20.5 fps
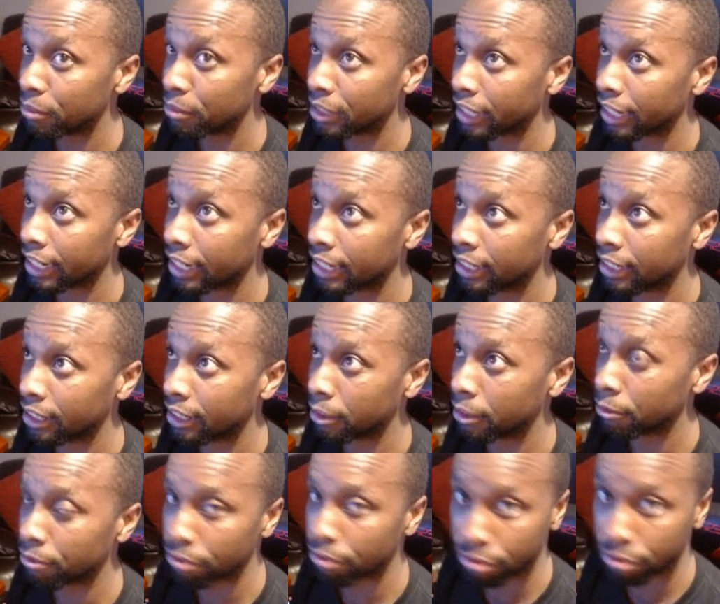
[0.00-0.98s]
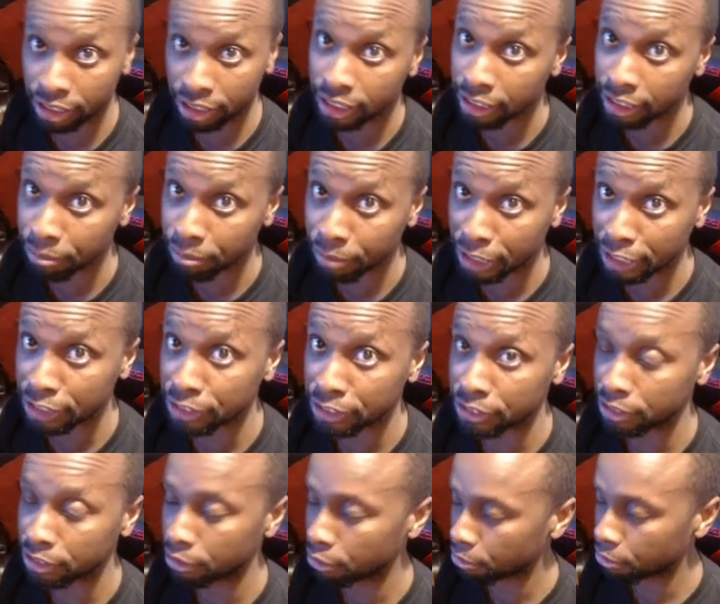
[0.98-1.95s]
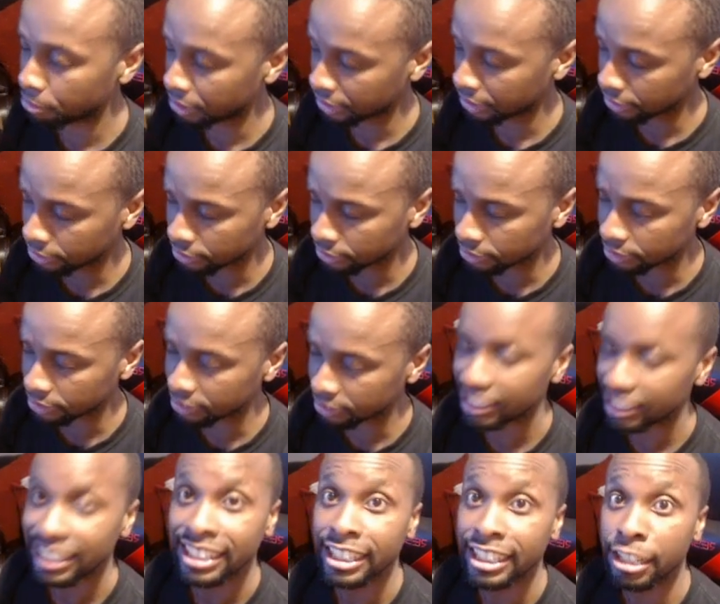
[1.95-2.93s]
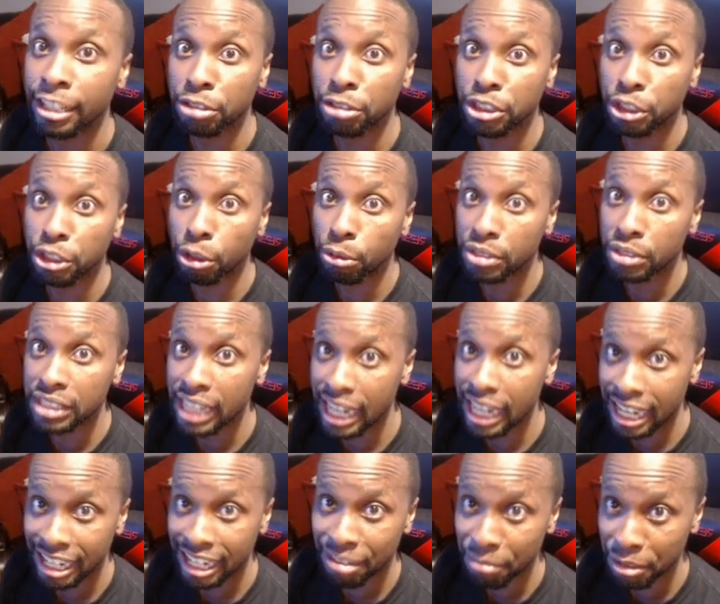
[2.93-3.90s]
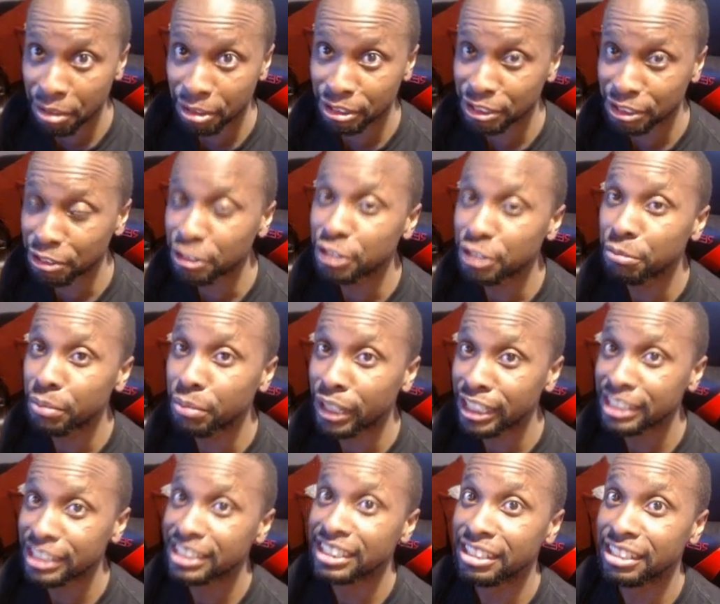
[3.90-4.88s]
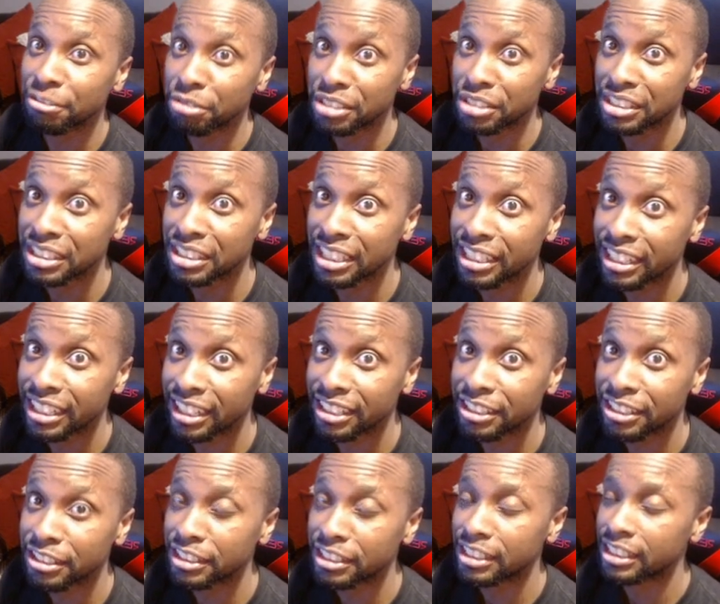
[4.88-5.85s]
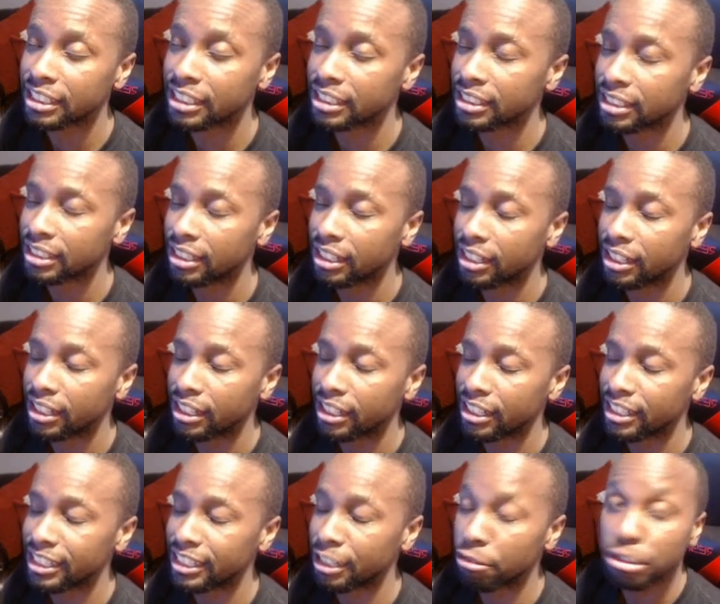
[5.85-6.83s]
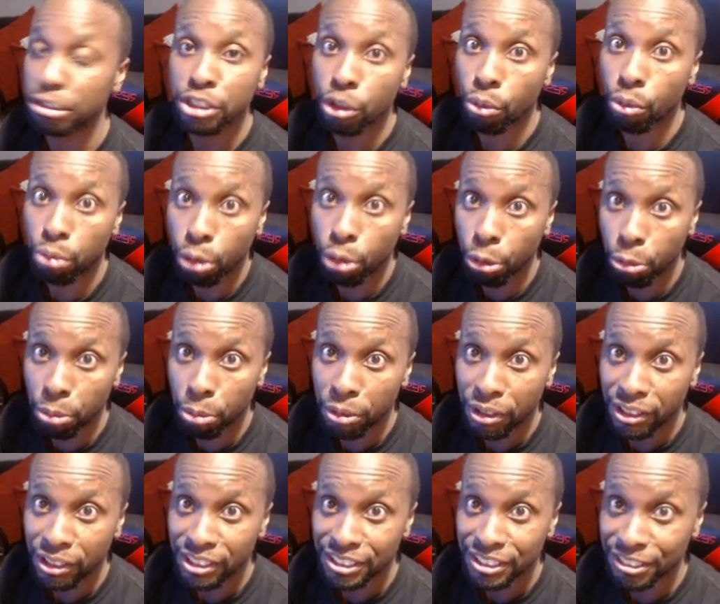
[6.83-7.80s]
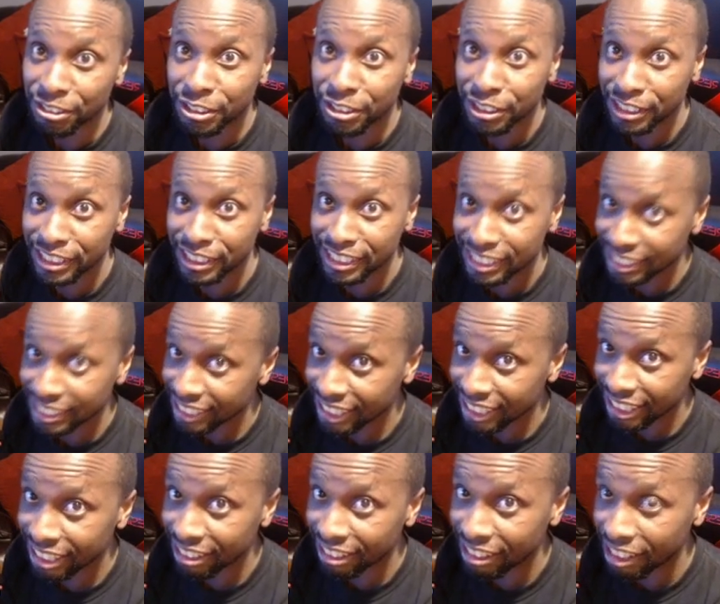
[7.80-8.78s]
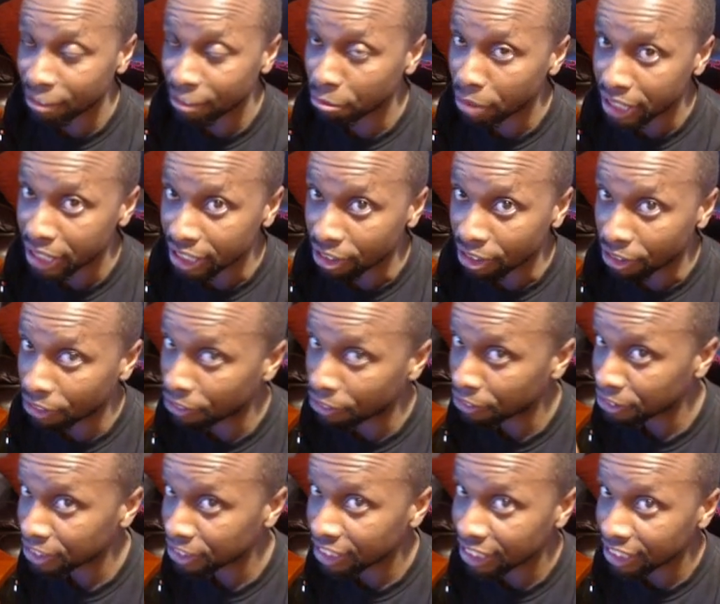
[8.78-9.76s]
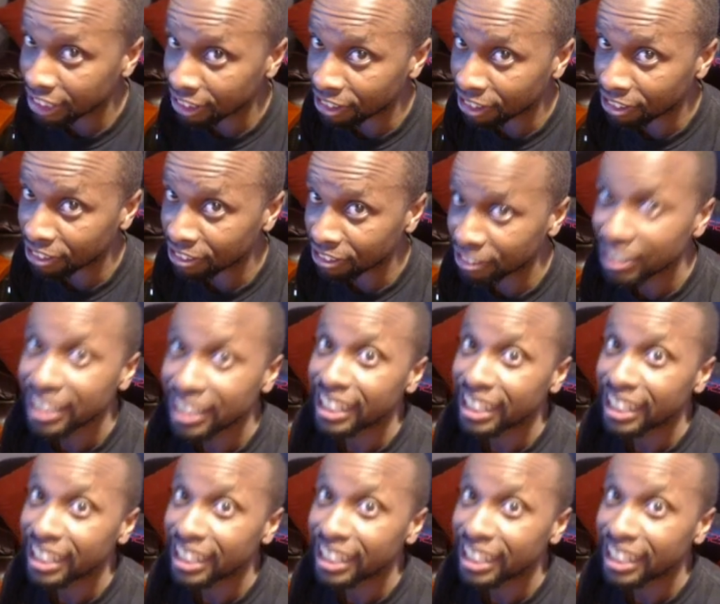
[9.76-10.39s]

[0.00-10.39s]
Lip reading: in the friendly matches, oh my goodness, there was no timer. So you basically was sitting there. There was no rope, so you could just sit there and wait all day long,